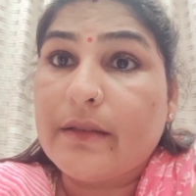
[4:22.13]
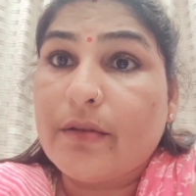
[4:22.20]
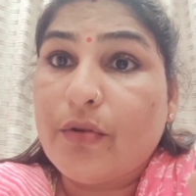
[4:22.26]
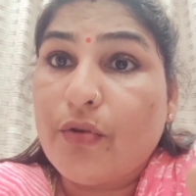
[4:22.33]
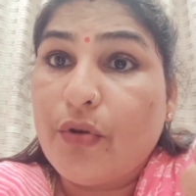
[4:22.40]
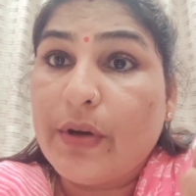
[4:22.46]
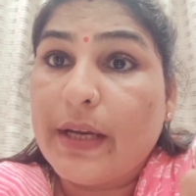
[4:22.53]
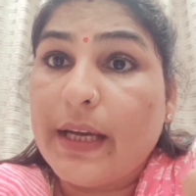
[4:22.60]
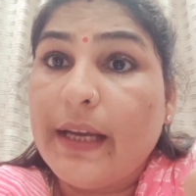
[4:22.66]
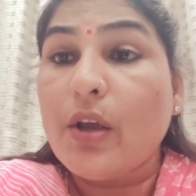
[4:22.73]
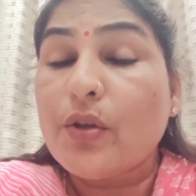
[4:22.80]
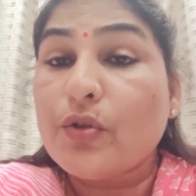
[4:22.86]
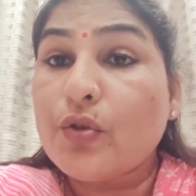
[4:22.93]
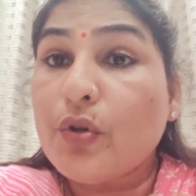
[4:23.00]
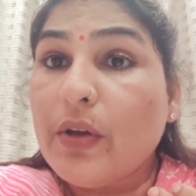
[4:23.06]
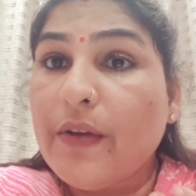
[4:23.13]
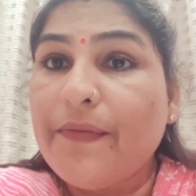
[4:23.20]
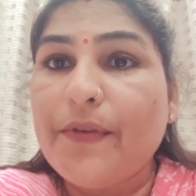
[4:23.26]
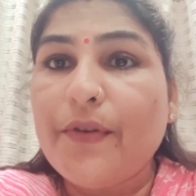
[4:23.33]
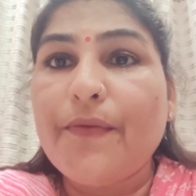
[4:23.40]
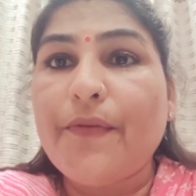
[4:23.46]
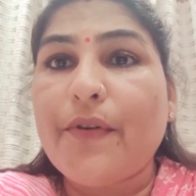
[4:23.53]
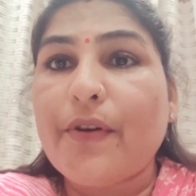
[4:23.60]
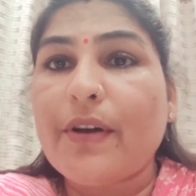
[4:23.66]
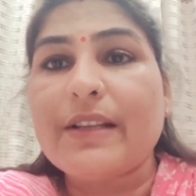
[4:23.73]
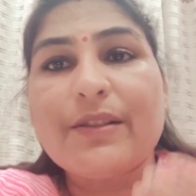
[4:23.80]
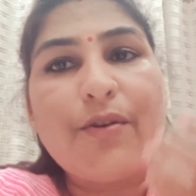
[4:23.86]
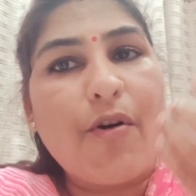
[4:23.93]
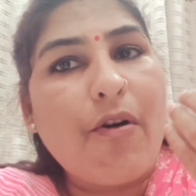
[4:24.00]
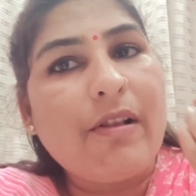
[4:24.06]
Okay, so if you focus
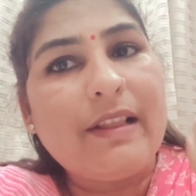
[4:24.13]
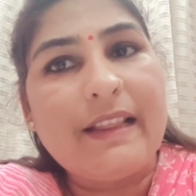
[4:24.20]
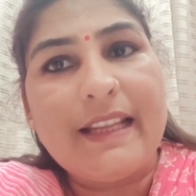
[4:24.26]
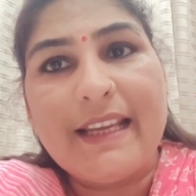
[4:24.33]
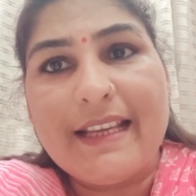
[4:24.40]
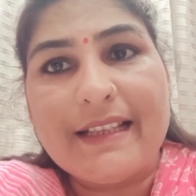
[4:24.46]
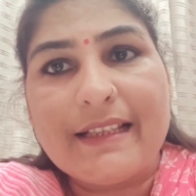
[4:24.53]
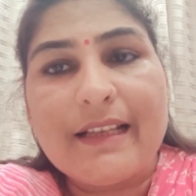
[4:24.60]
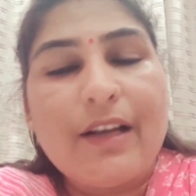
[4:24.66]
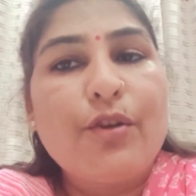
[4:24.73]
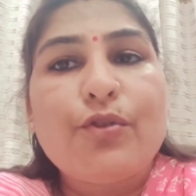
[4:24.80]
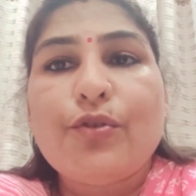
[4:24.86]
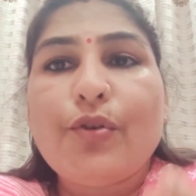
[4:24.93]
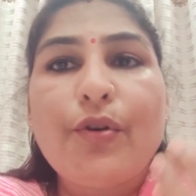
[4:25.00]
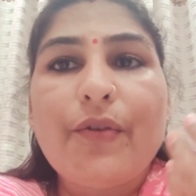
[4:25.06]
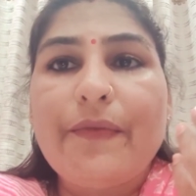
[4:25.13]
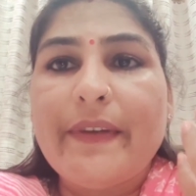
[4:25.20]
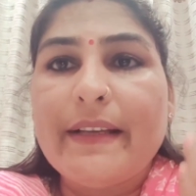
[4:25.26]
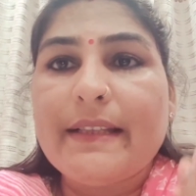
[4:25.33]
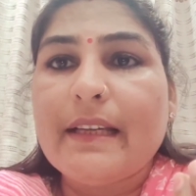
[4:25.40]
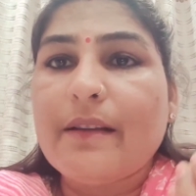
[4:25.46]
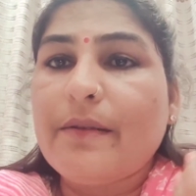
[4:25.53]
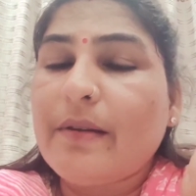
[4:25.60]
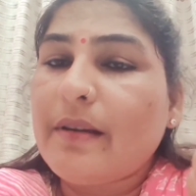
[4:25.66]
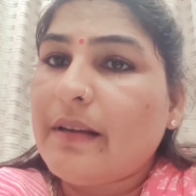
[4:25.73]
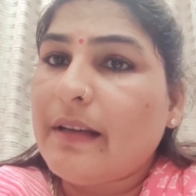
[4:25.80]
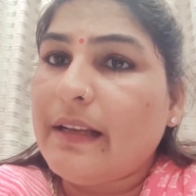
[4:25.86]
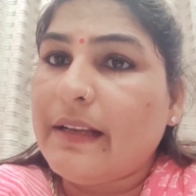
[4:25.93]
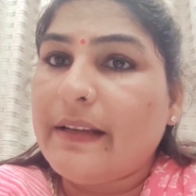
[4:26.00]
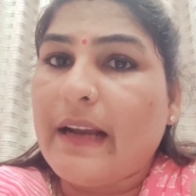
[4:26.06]
all these, your basic
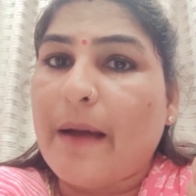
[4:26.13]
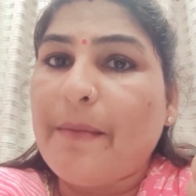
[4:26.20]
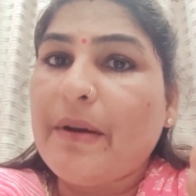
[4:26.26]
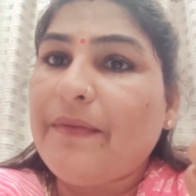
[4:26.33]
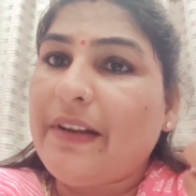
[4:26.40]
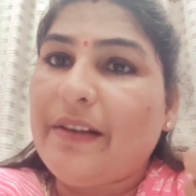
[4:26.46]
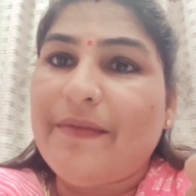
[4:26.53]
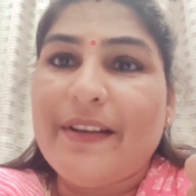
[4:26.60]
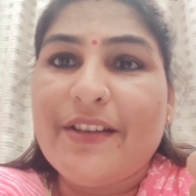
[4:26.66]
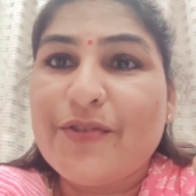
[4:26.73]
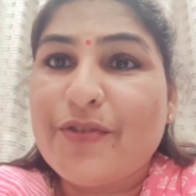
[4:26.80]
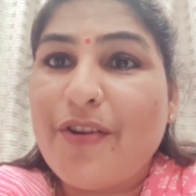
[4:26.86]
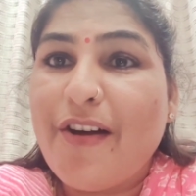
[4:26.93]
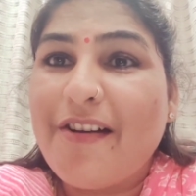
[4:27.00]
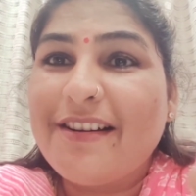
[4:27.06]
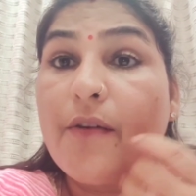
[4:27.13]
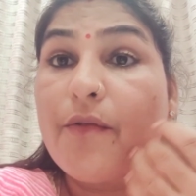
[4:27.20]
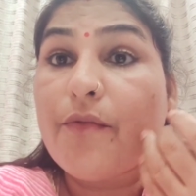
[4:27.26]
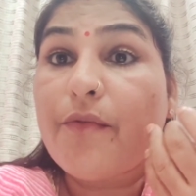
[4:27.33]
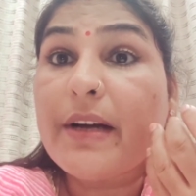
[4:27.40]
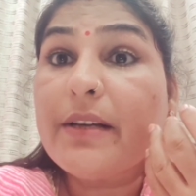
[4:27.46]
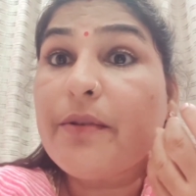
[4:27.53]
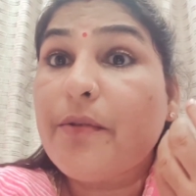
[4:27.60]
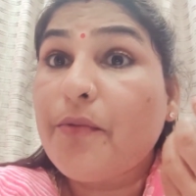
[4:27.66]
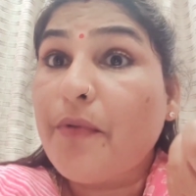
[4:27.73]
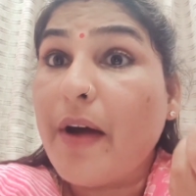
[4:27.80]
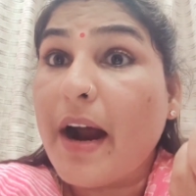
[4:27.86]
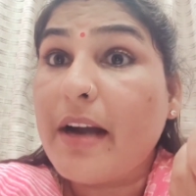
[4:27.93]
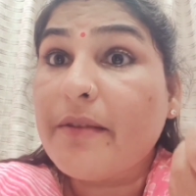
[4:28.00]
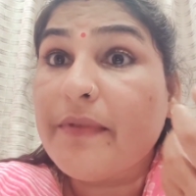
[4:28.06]
in grammar will be strong.
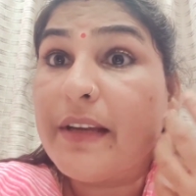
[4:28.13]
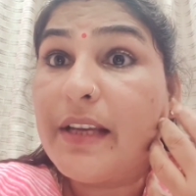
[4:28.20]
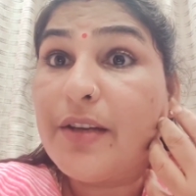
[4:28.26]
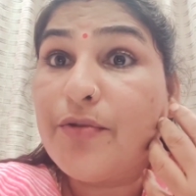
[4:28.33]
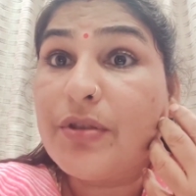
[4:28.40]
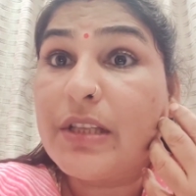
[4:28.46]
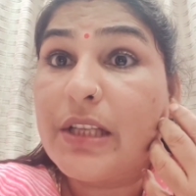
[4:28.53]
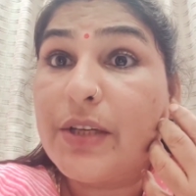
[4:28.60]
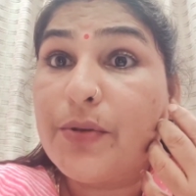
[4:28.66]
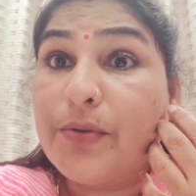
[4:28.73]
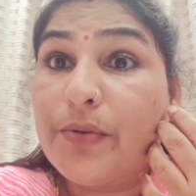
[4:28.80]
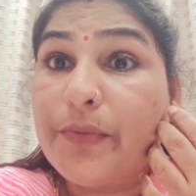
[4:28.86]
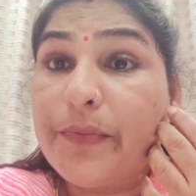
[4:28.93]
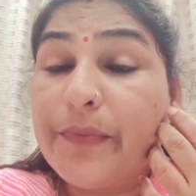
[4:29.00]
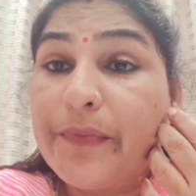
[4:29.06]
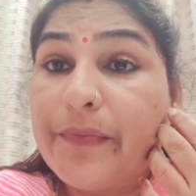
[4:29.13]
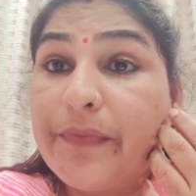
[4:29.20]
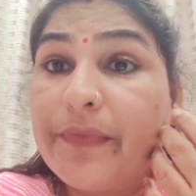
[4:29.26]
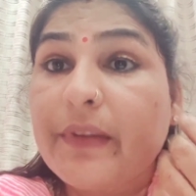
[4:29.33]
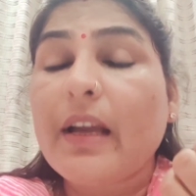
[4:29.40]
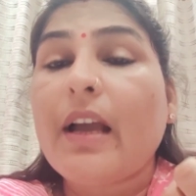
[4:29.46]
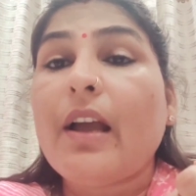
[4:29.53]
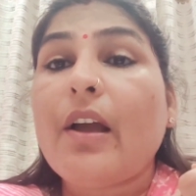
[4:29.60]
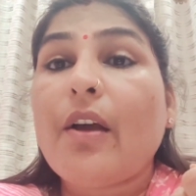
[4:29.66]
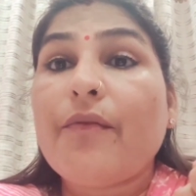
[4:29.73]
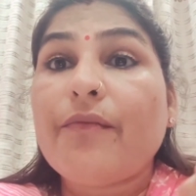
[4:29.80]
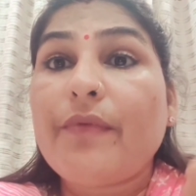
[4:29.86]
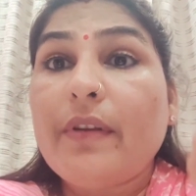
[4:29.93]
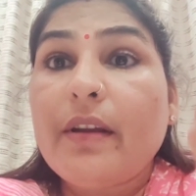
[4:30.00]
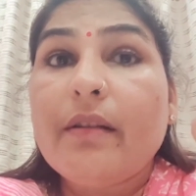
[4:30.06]
What we usually do,
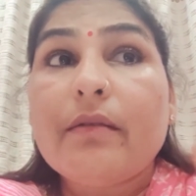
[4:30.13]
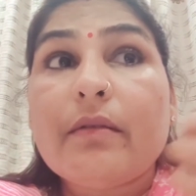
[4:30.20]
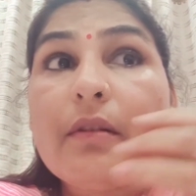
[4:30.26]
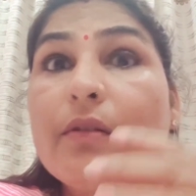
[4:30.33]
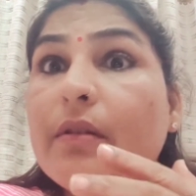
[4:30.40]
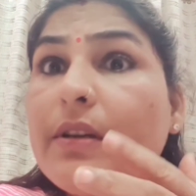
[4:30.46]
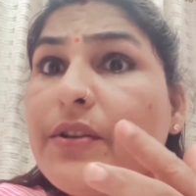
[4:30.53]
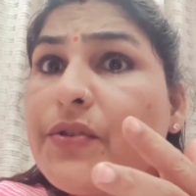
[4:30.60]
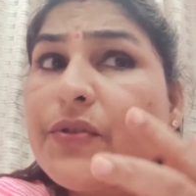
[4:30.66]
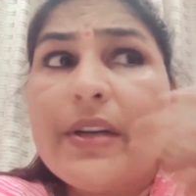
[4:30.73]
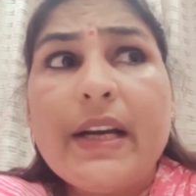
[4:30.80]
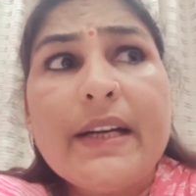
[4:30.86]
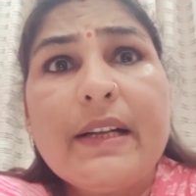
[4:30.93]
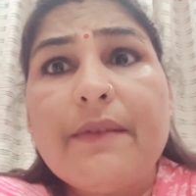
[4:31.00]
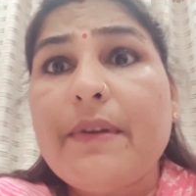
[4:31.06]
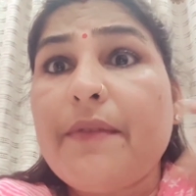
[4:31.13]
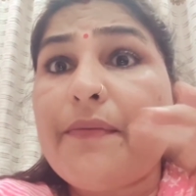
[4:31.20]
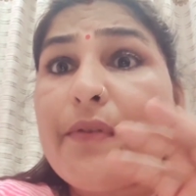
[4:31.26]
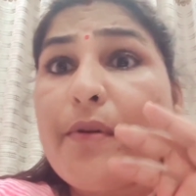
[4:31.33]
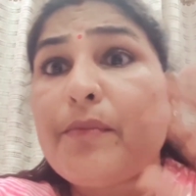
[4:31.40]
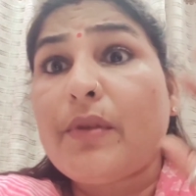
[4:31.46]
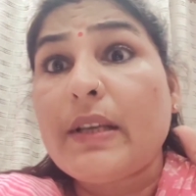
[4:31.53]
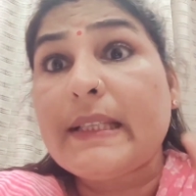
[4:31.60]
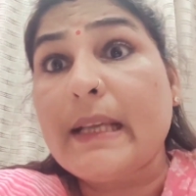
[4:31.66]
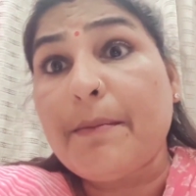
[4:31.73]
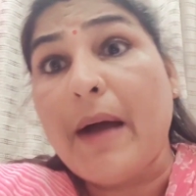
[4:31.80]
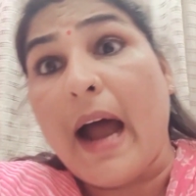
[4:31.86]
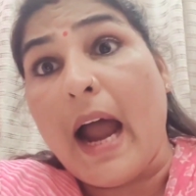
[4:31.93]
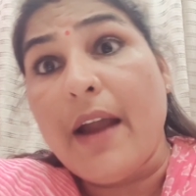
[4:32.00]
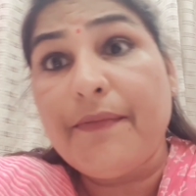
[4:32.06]
we straight away from the some
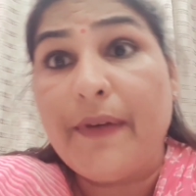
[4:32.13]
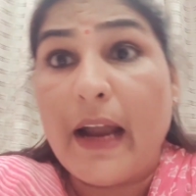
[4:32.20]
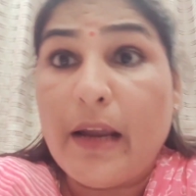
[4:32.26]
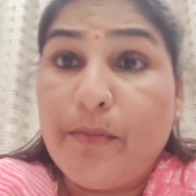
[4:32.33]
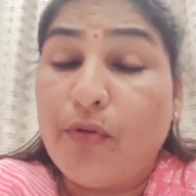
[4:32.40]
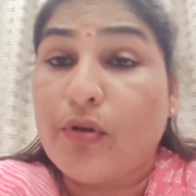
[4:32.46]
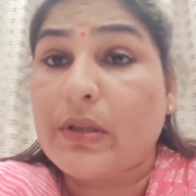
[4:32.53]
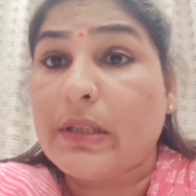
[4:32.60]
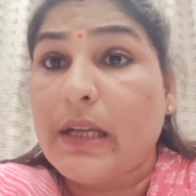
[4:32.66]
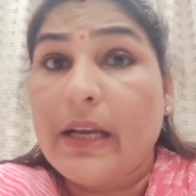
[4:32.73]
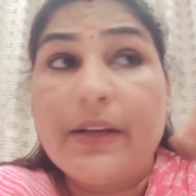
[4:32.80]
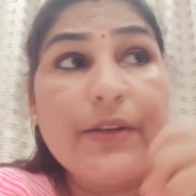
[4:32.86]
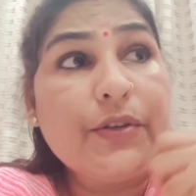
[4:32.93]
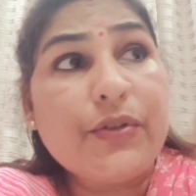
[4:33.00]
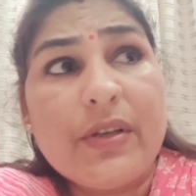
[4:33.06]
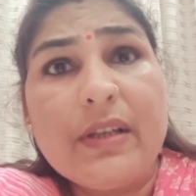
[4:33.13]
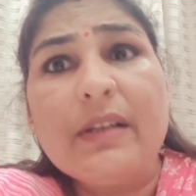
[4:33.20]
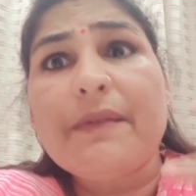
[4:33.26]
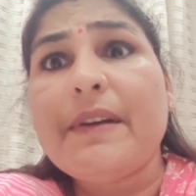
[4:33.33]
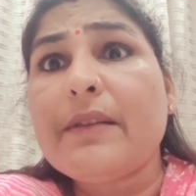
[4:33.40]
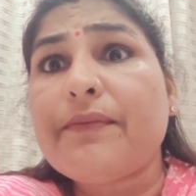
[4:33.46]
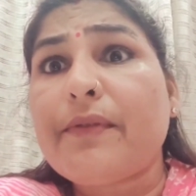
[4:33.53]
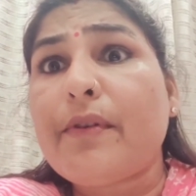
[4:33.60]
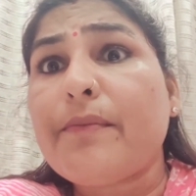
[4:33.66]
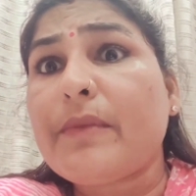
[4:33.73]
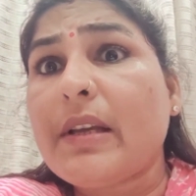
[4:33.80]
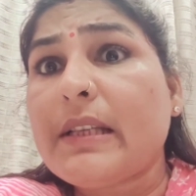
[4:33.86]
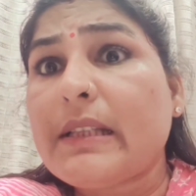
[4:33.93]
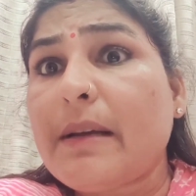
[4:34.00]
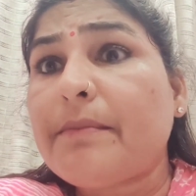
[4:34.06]
hi-fi books, straight away from the
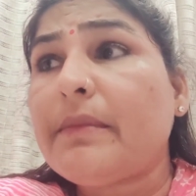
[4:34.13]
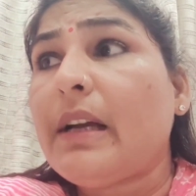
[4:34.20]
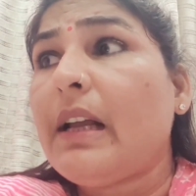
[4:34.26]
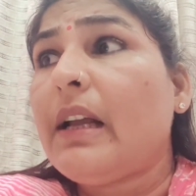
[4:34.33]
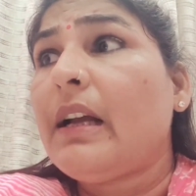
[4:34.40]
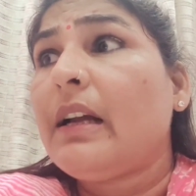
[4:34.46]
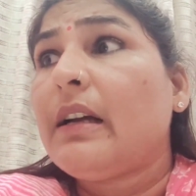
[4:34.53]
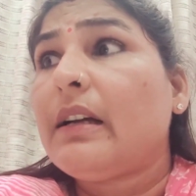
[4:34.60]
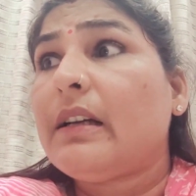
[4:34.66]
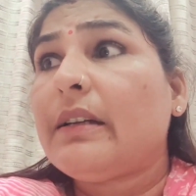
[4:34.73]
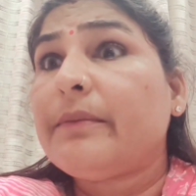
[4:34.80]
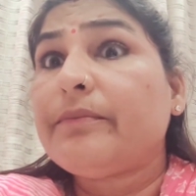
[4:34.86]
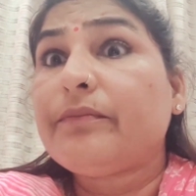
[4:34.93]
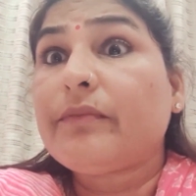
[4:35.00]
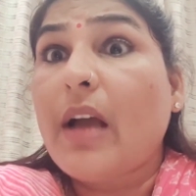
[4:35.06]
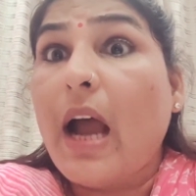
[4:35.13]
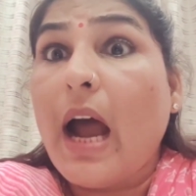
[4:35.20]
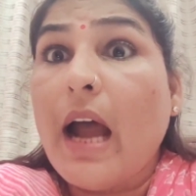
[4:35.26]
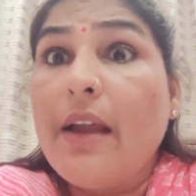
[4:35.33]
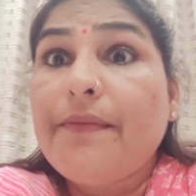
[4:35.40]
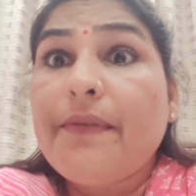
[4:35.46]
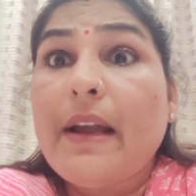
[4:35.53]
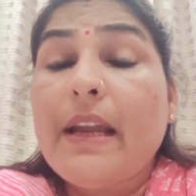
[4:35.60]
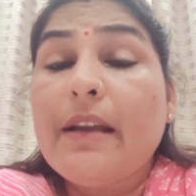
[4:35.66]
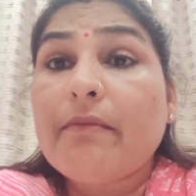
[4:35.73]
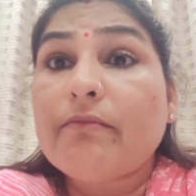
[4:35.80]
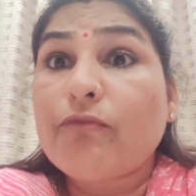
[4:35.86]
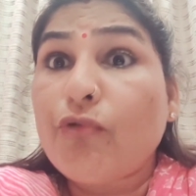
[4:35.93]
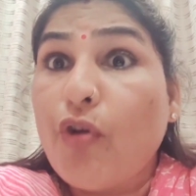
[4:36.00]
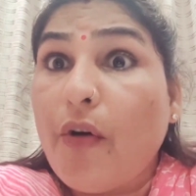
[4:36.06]
some hi-fi
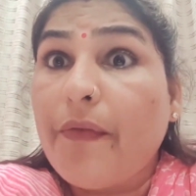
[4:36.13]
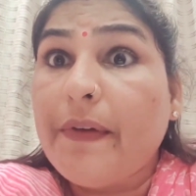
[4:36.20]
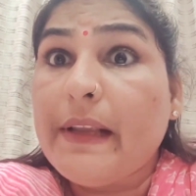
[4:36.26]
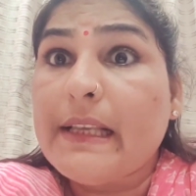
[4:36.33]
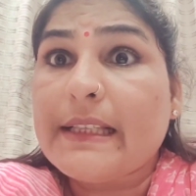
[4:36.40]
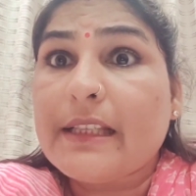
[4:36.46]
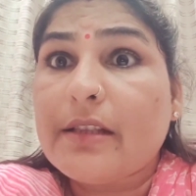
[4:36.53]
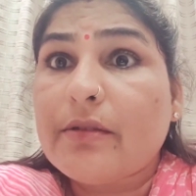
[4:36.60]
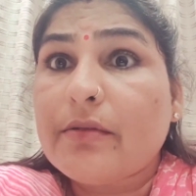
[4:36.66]
novels.